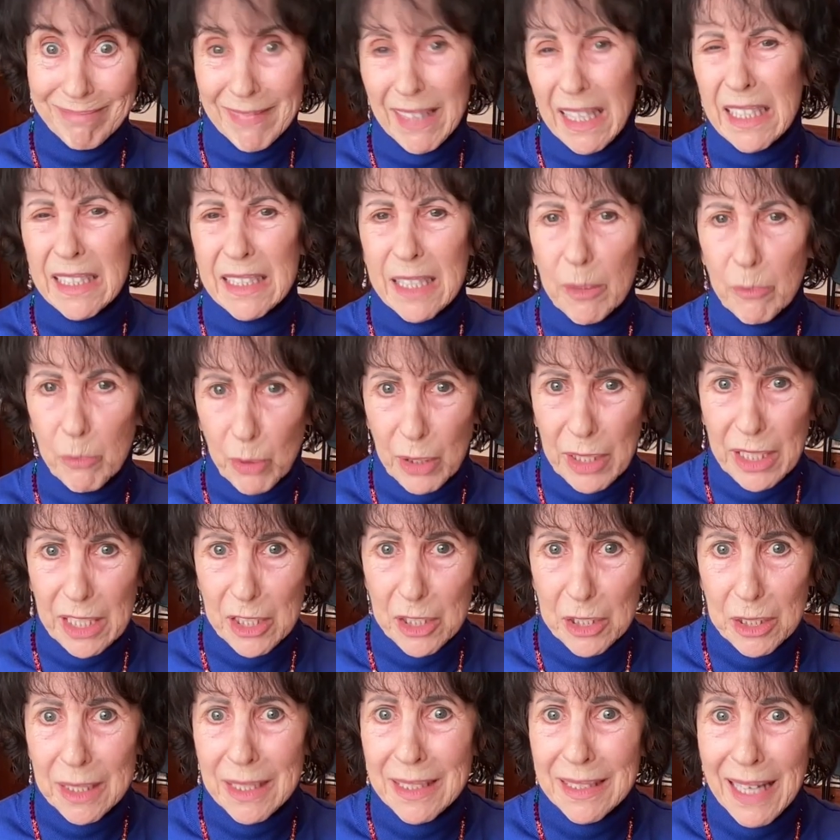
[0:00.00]
Let's say
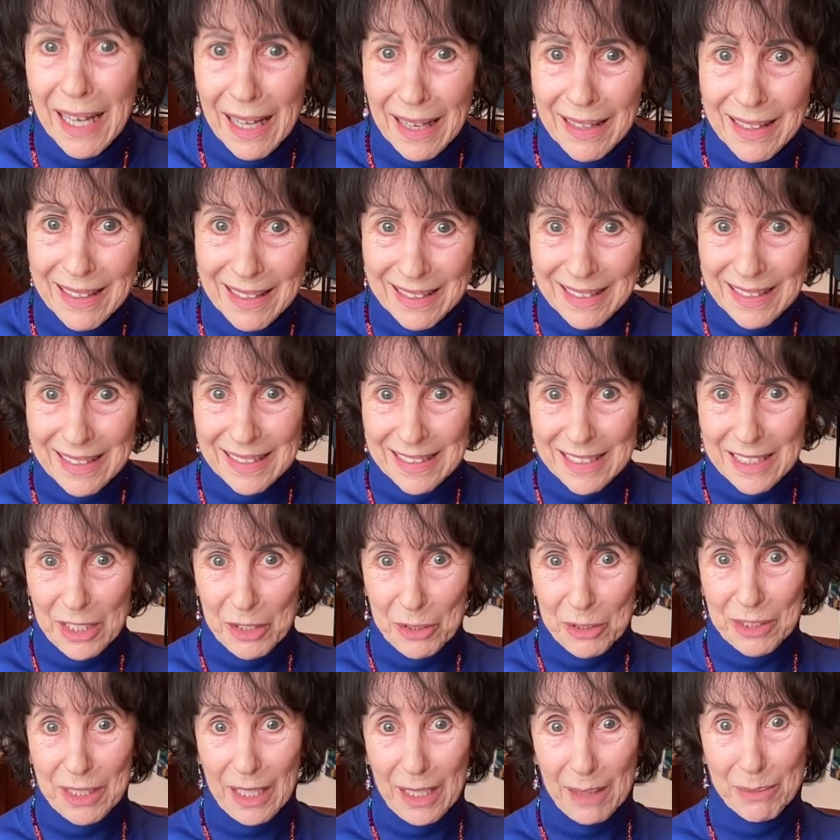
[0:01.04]
British and Italian
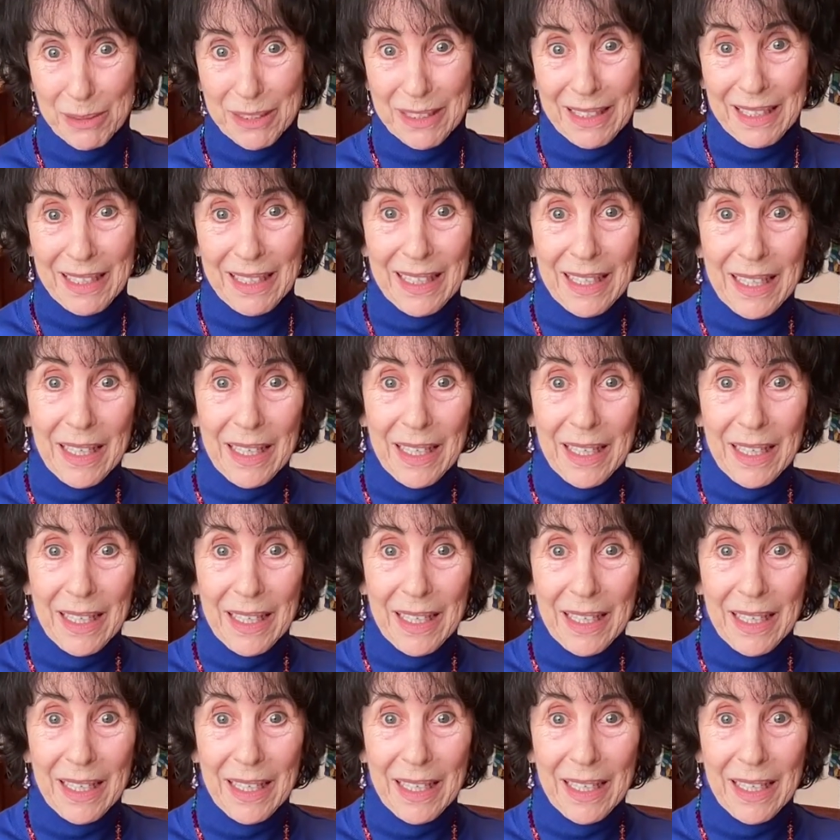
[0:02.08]
stereotypes.